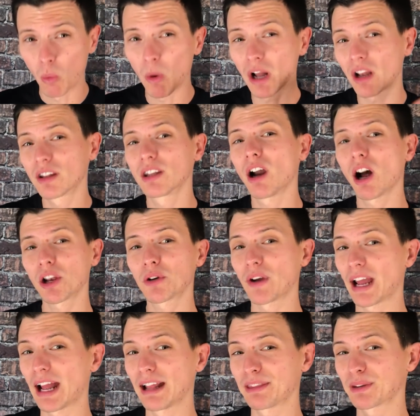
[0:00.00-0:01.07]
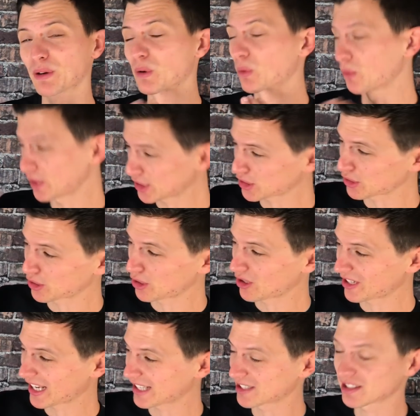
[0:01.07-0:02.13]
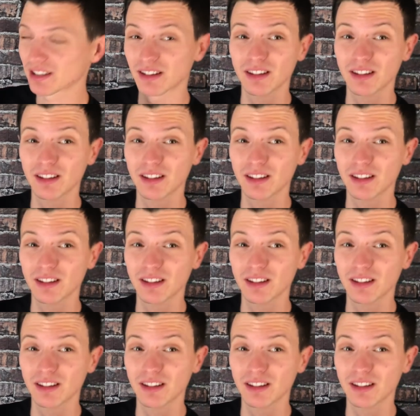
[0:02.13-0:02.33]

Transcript: While on the other hand, the Creature Codex